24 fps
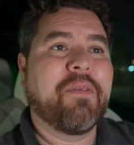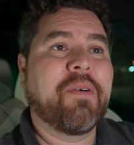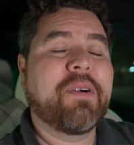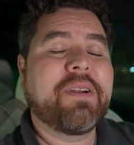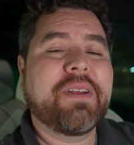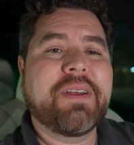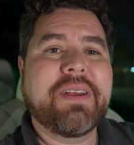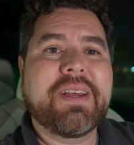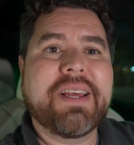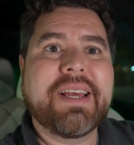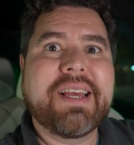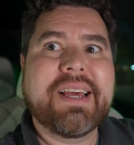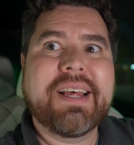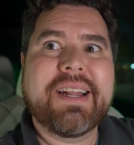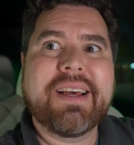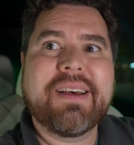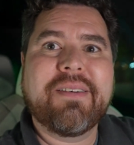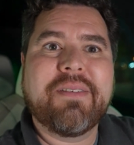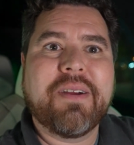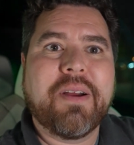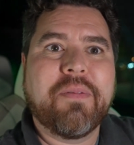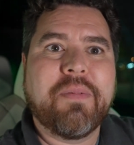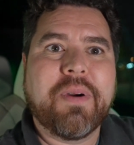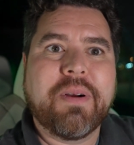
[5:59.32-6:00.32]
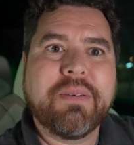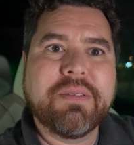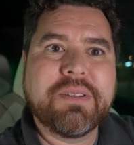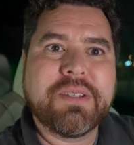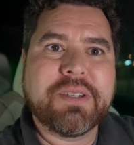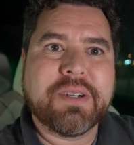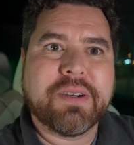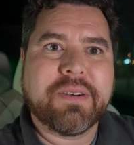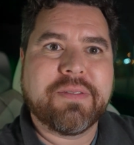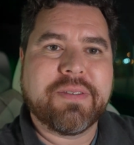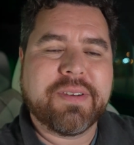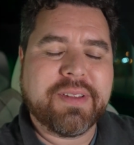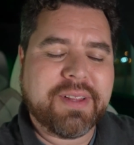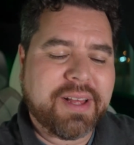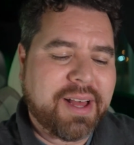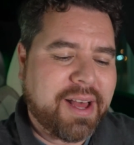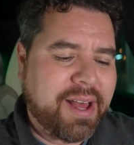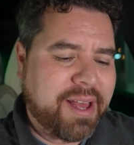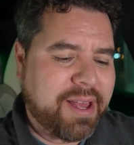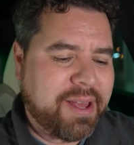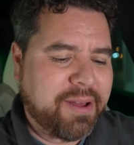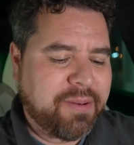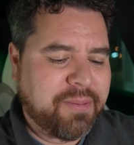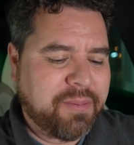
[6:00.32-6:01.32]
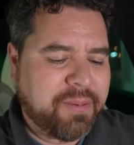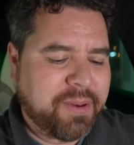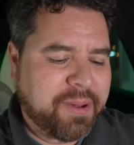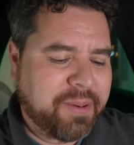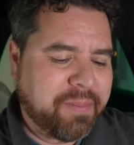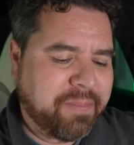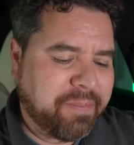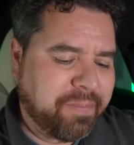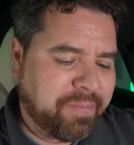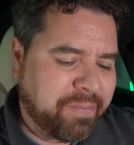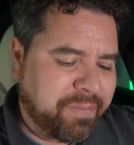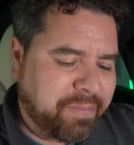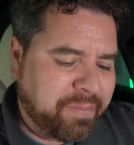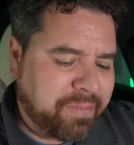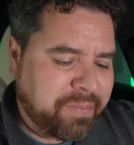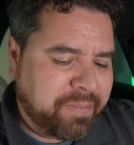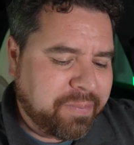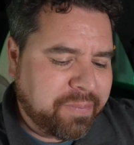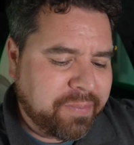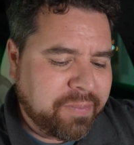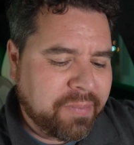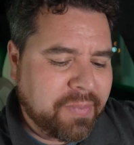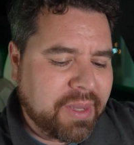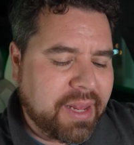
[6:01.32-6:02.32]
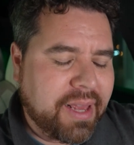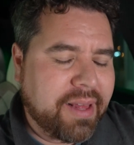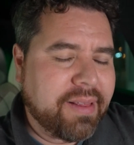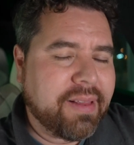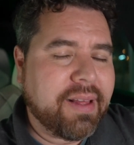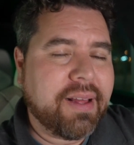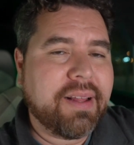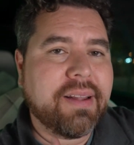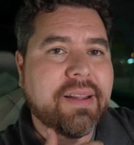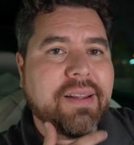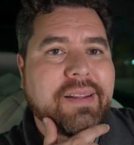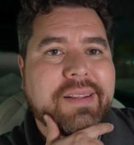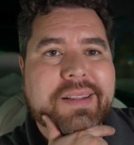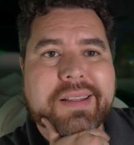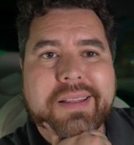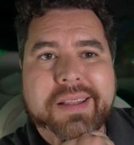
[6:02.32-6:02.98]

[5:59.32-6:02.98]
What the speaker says: you could get a Roadster for the high-end one. And then